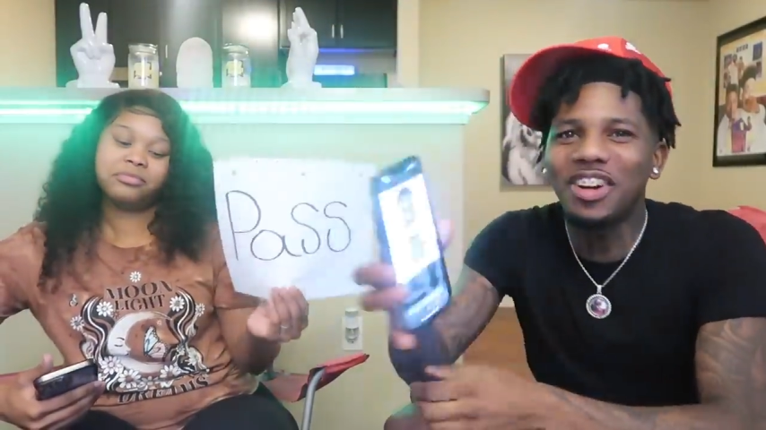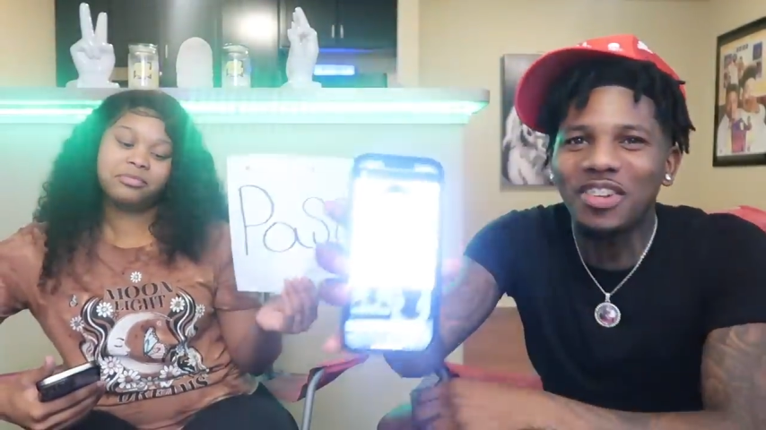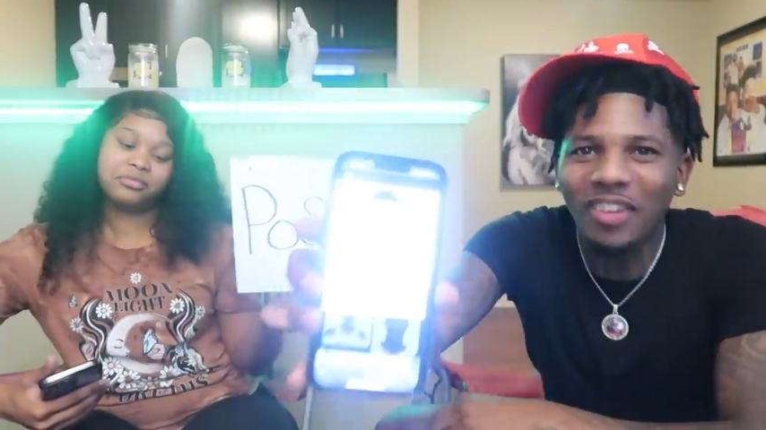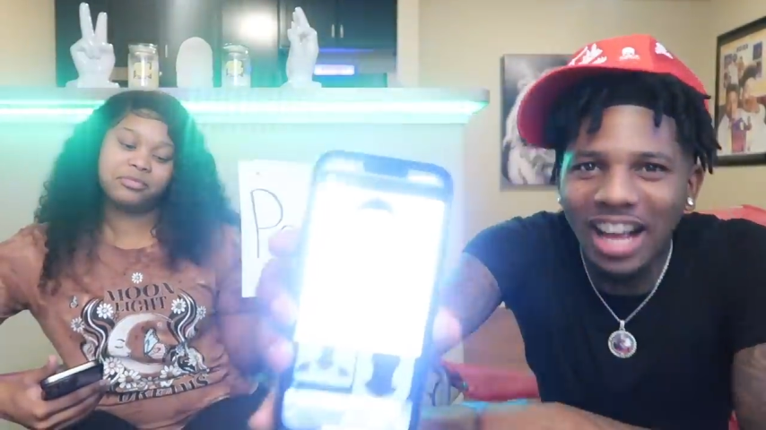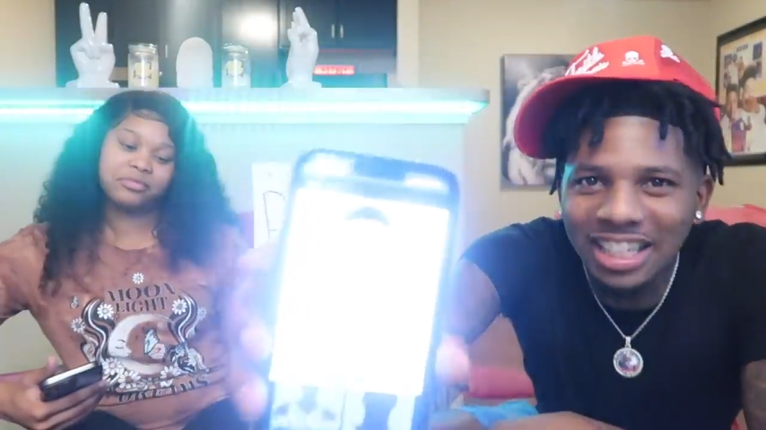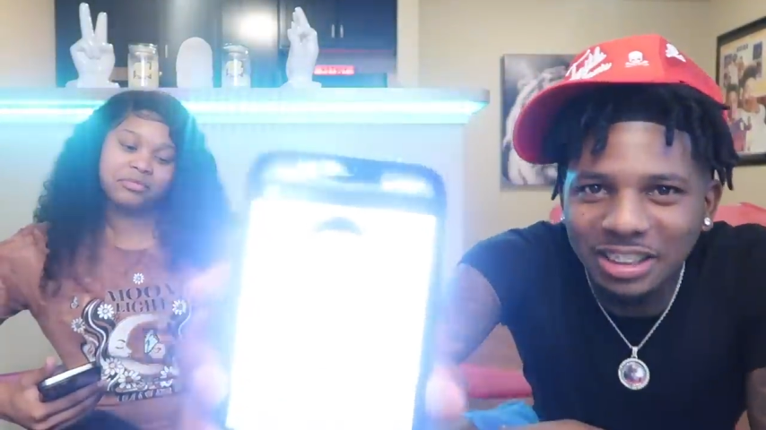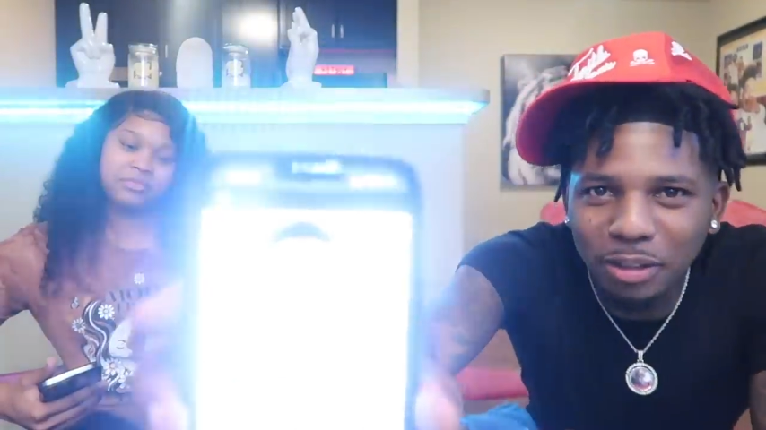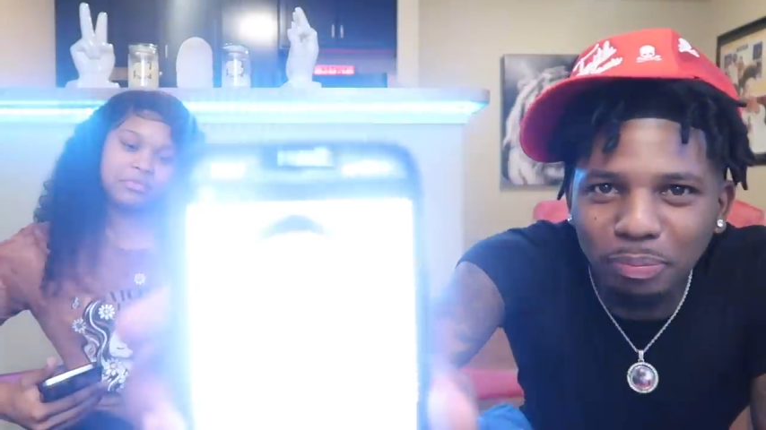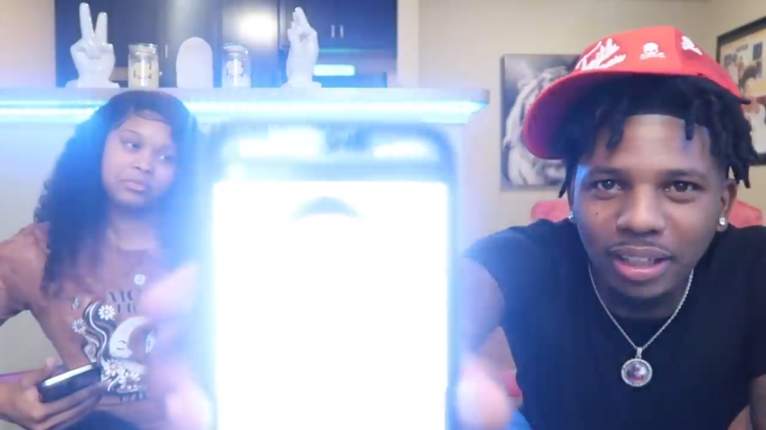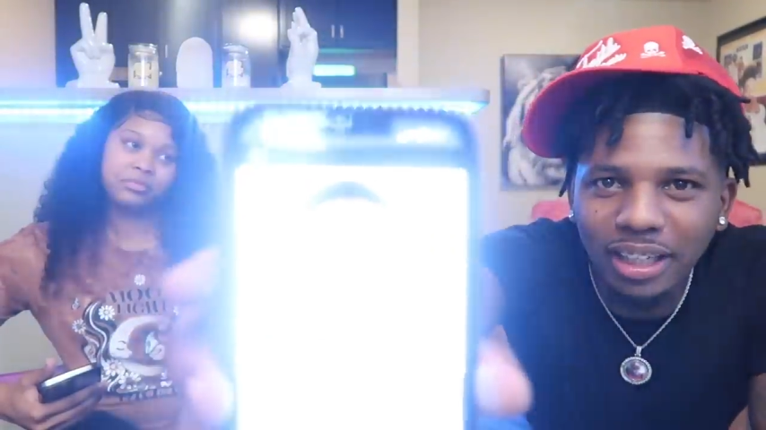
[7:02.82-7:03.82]
Speaker 1: Bro, why is
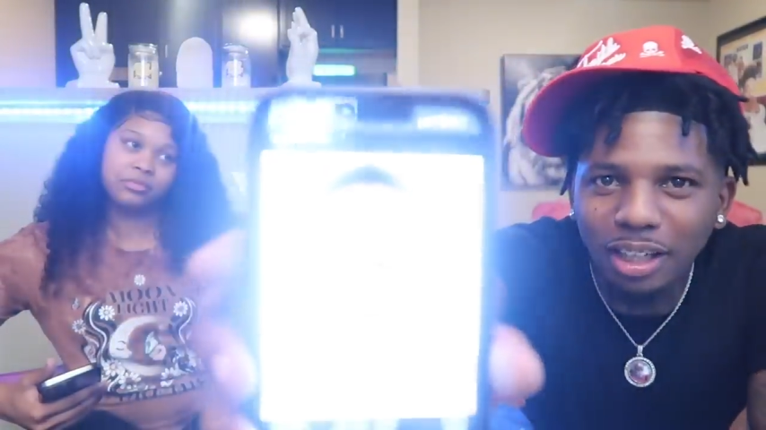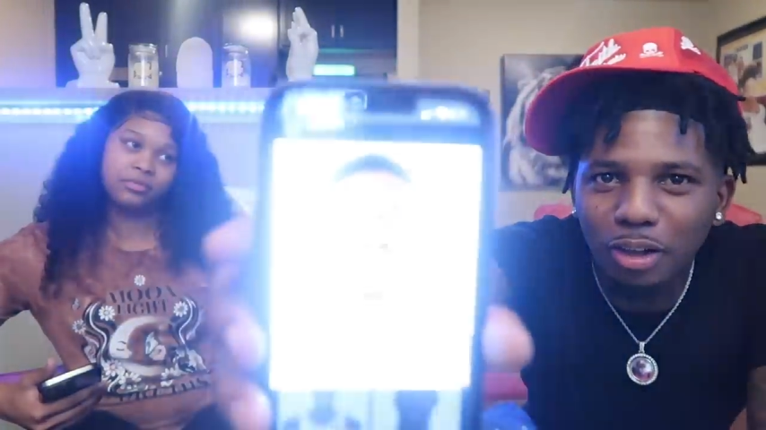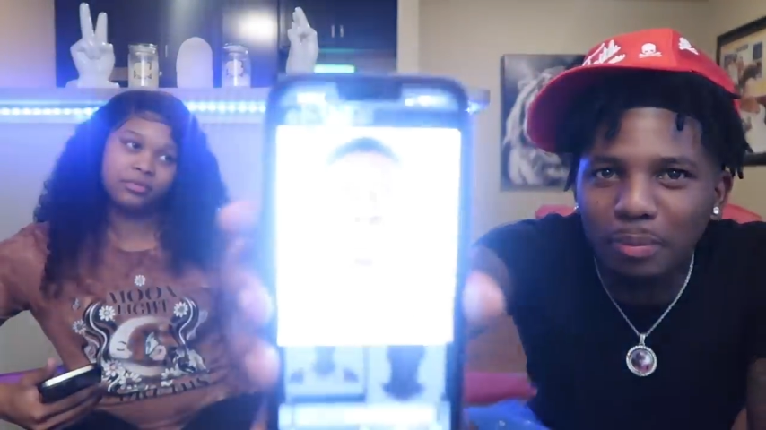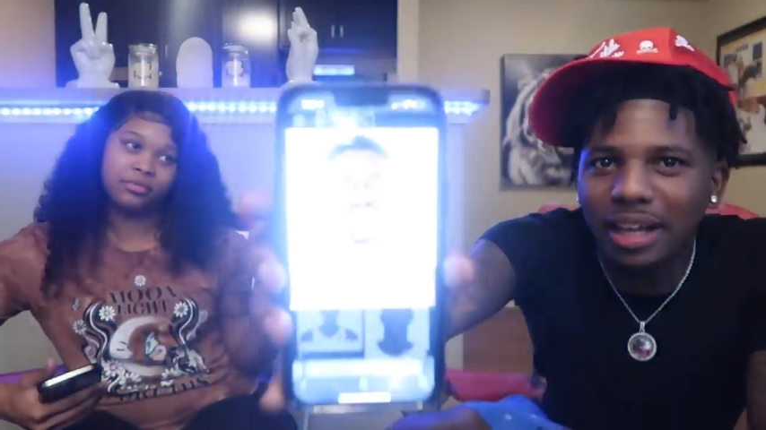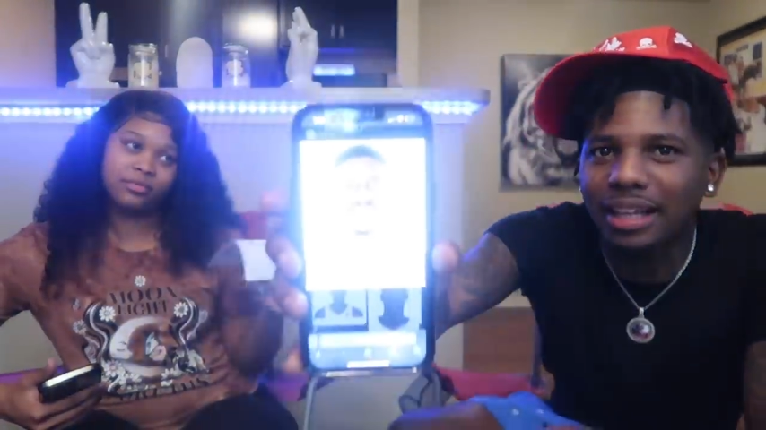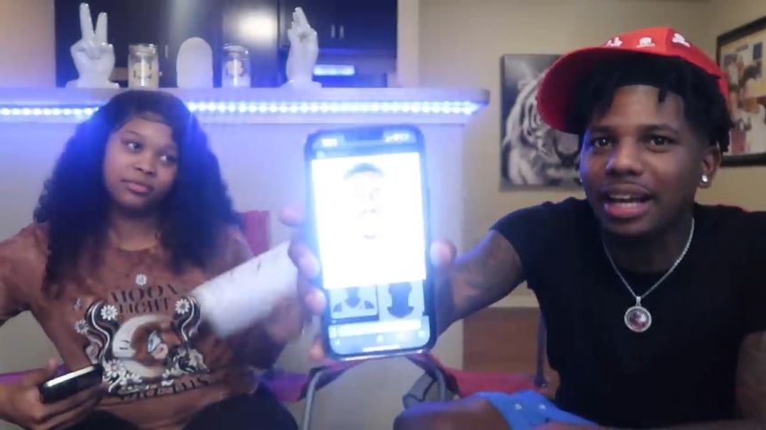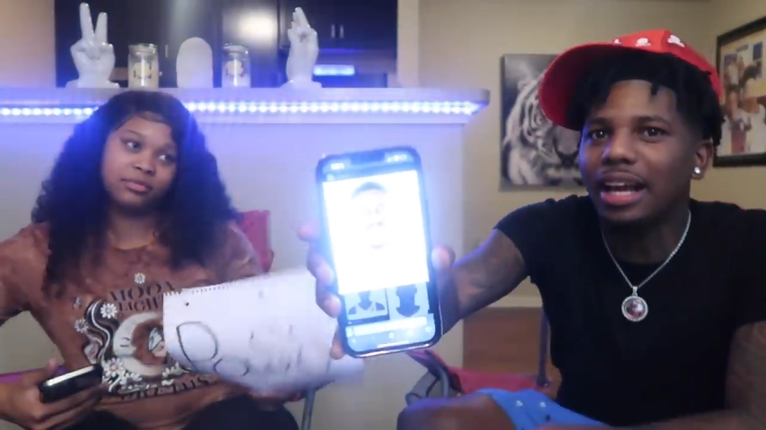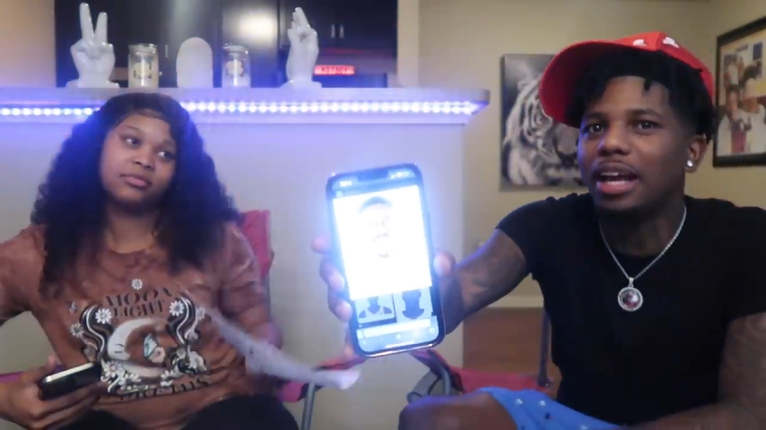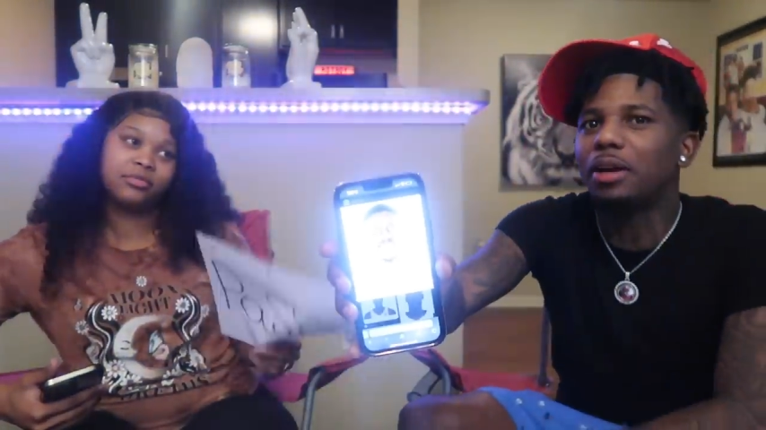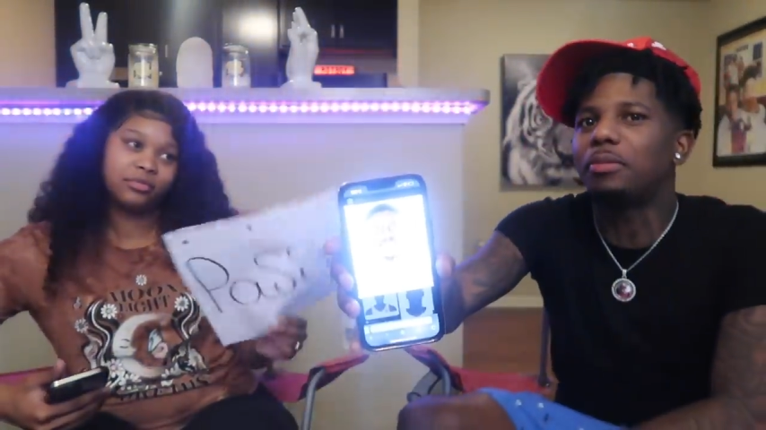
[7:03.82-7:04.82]
she playing on my
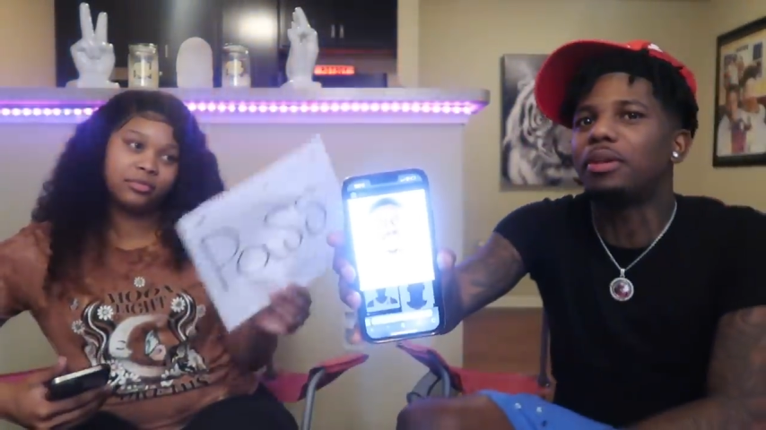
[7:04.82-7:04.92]
guy,